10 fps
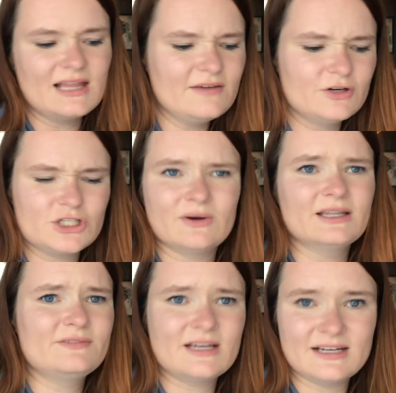I love her too. I
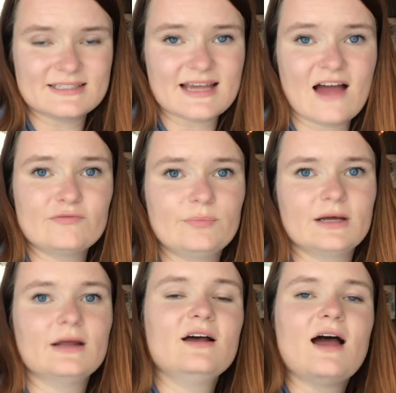love Dani and Zaf,
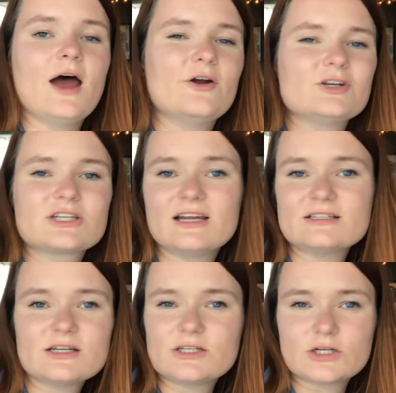but I am just
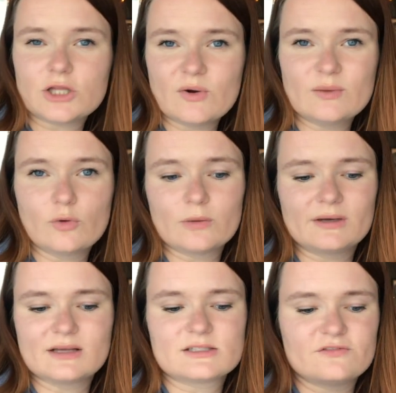connected to Chloe more
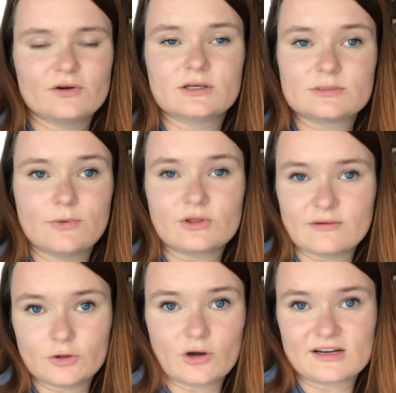because of us both
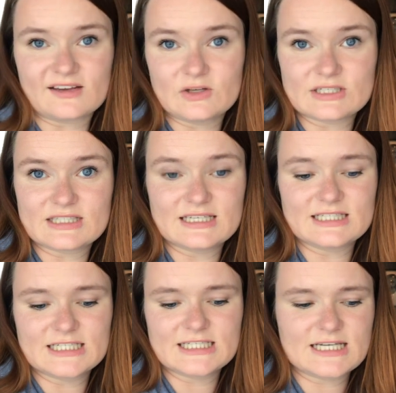having chronic
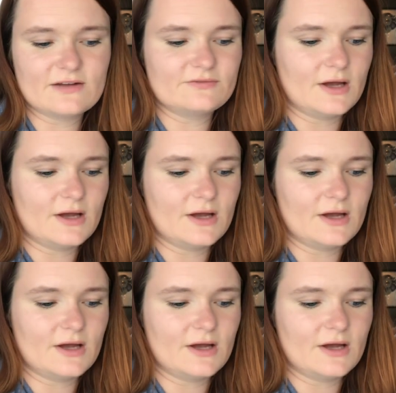illnesses and stuff.